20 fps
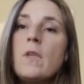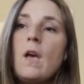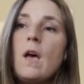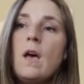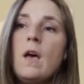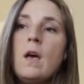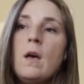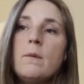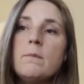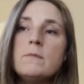
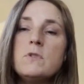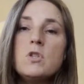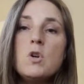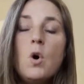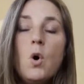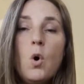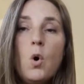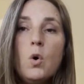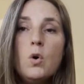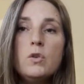to
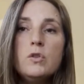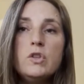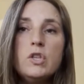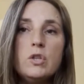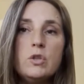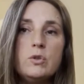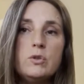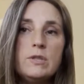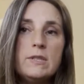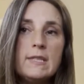hold
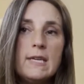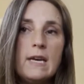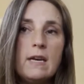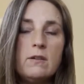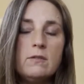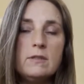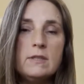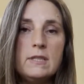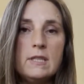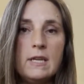those
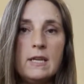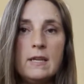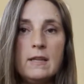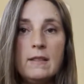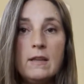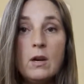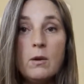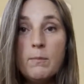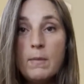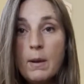sounds
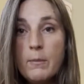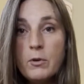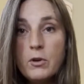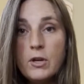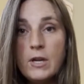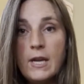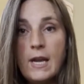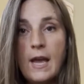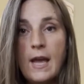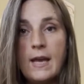in their
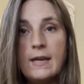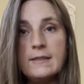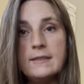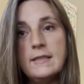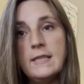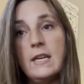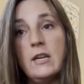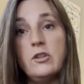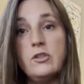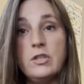memory as
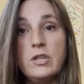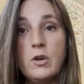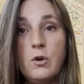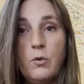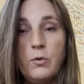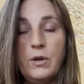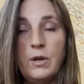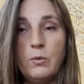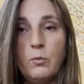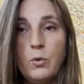they are
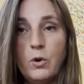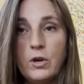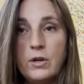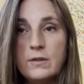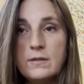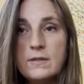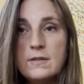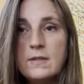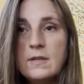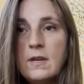decoding
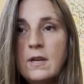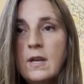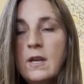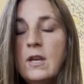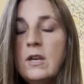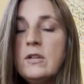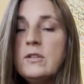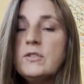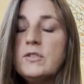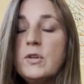words.
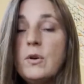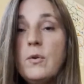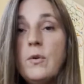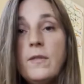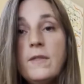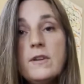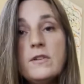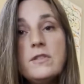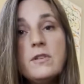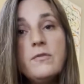So
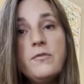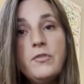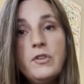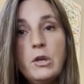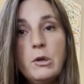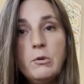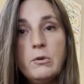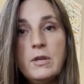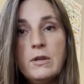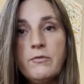there's a
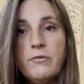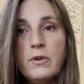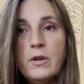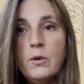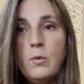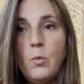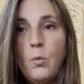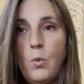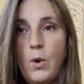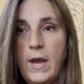few
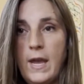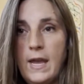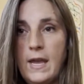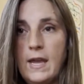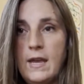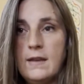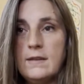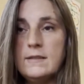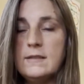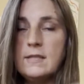different
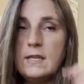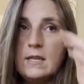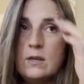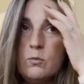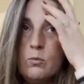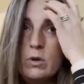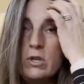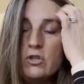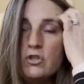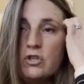ways
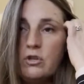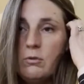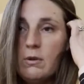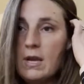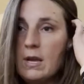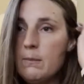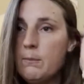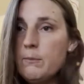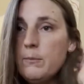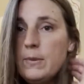in which you
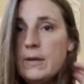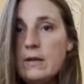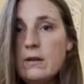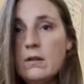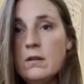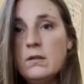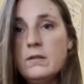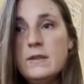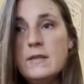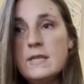can
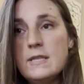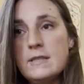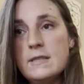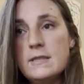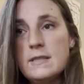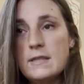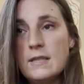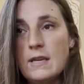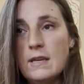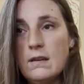build
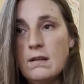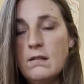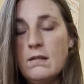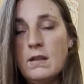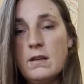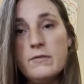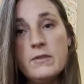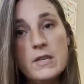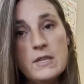this skill of